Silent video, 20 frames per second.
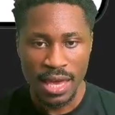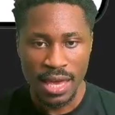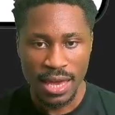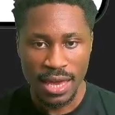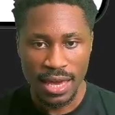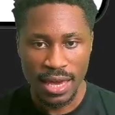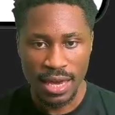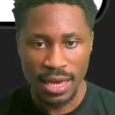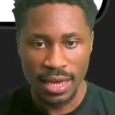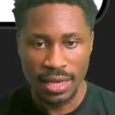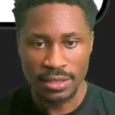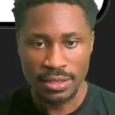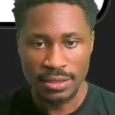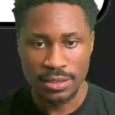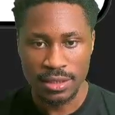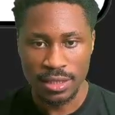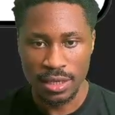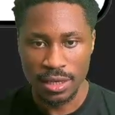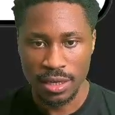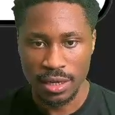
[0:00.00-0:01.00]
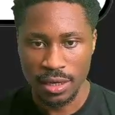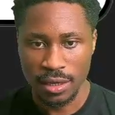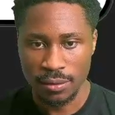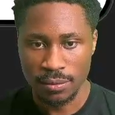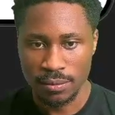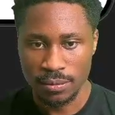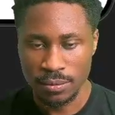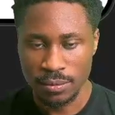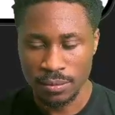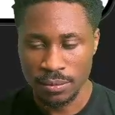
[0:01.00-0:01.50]
And
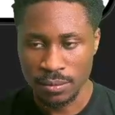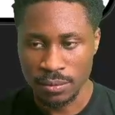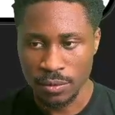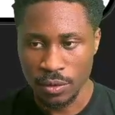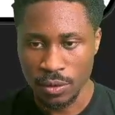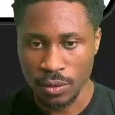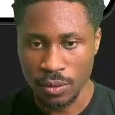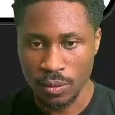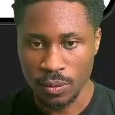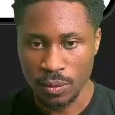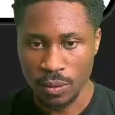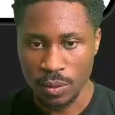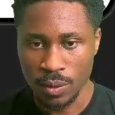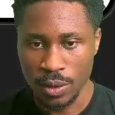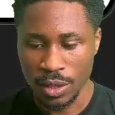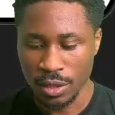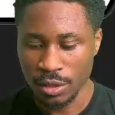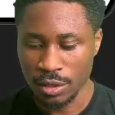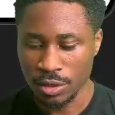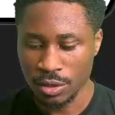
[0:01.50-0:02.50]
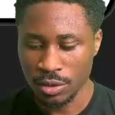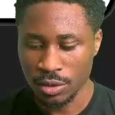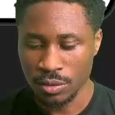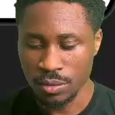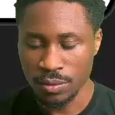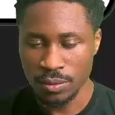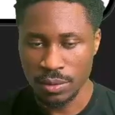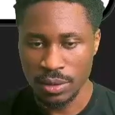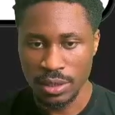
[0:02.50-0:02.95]
what we're going to do